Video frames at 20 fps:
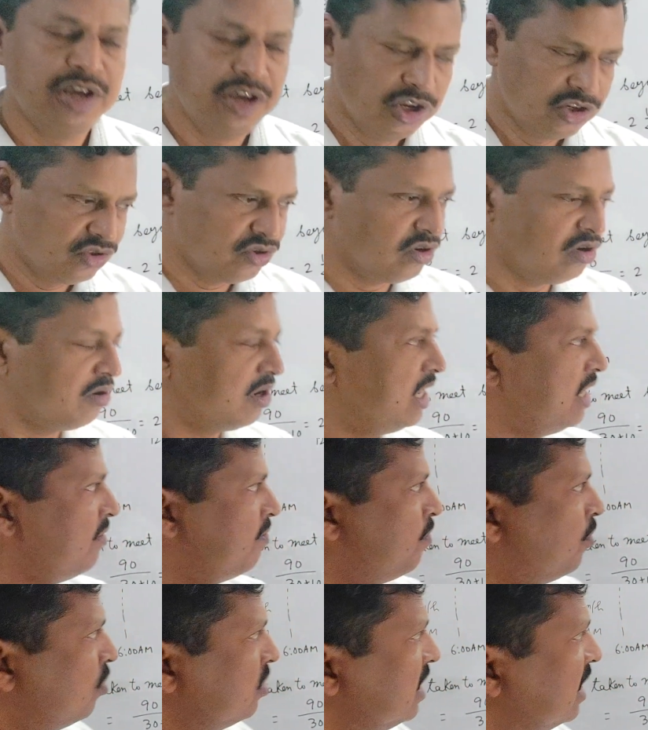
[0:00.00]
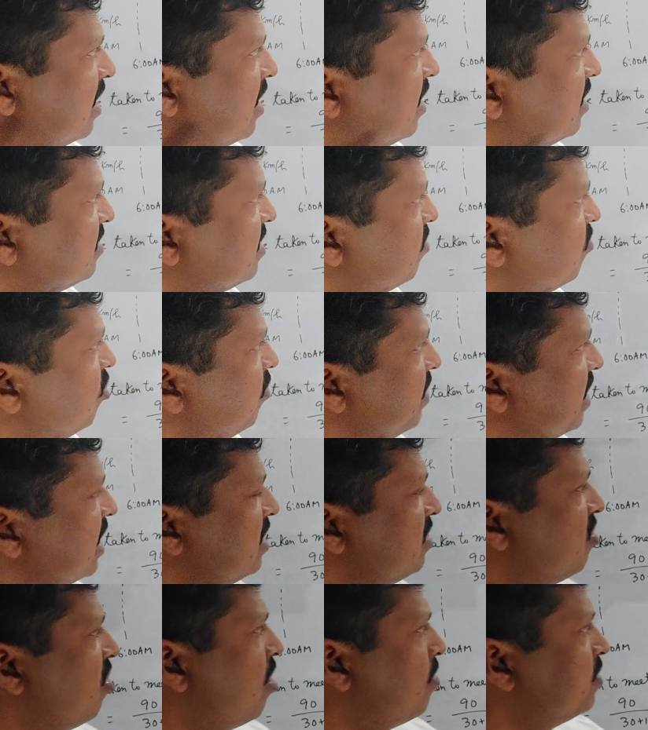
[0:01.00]
So if both the cars are moving in
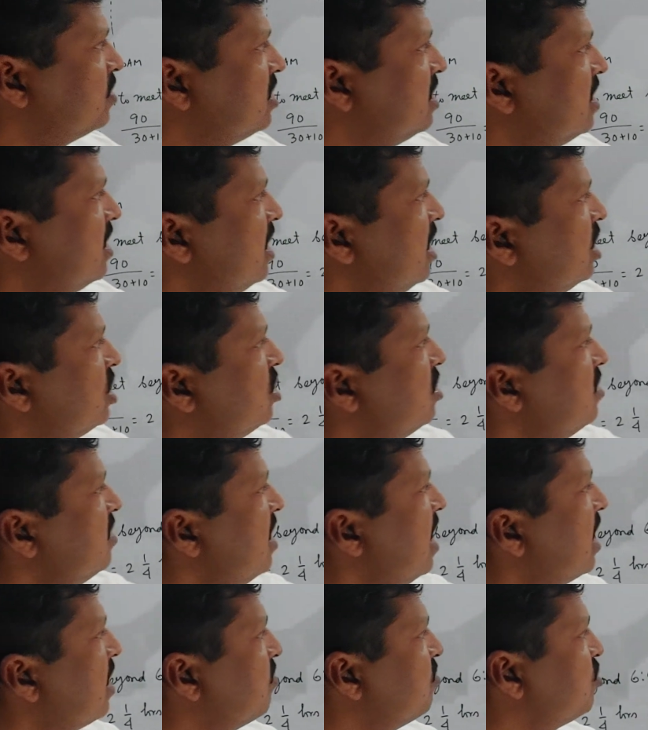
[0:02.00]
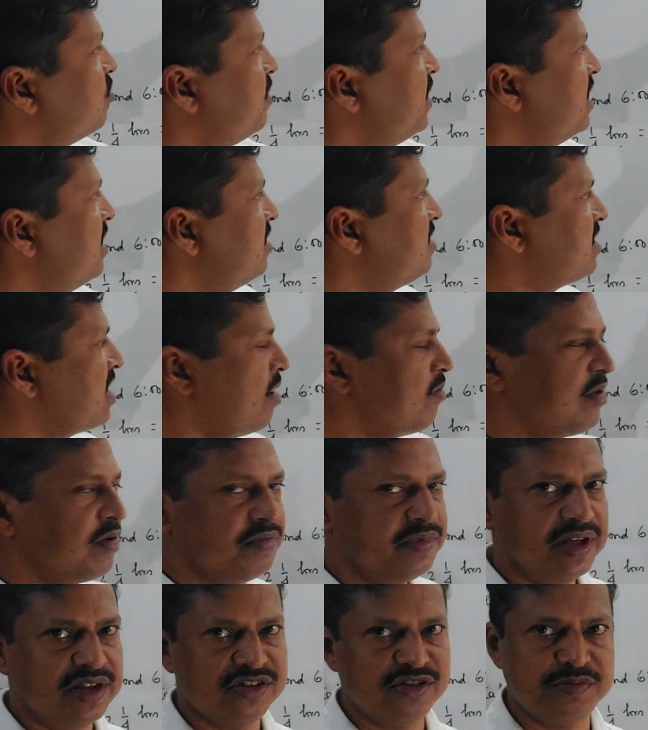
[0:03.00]
the opposite direction, relative speed is sum of
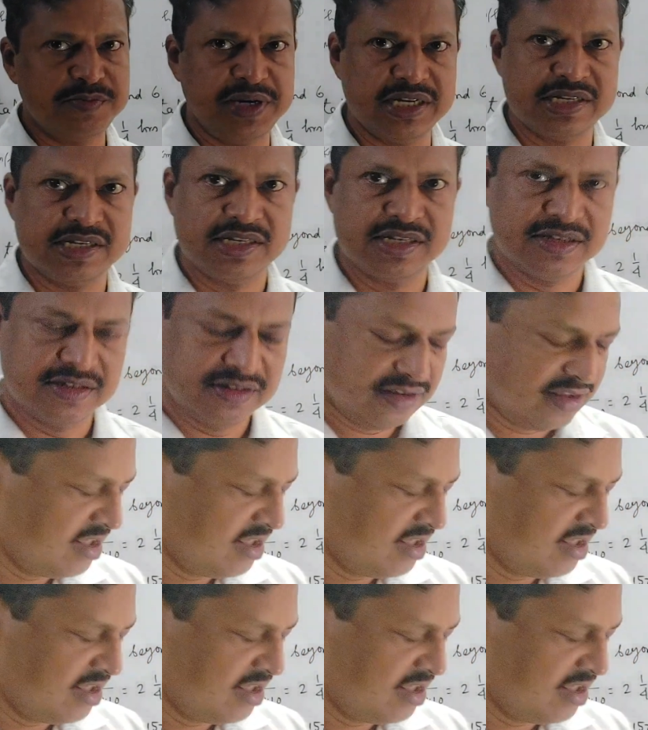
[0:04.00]
their speeds.